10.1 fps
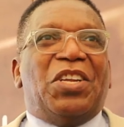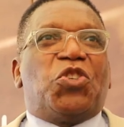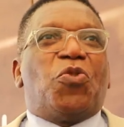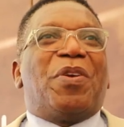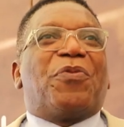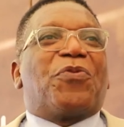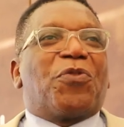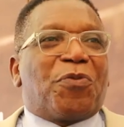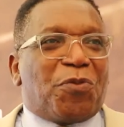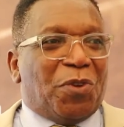to be
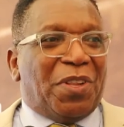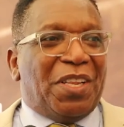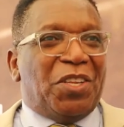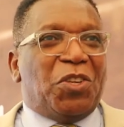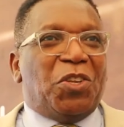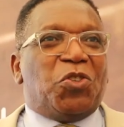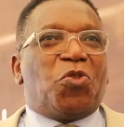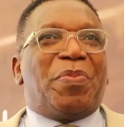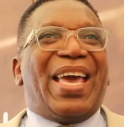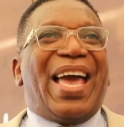fruitful,
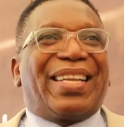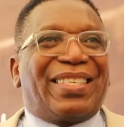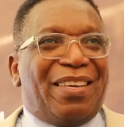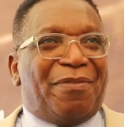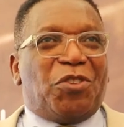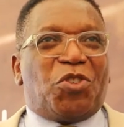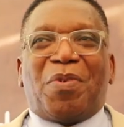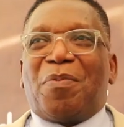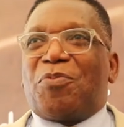to be active, to be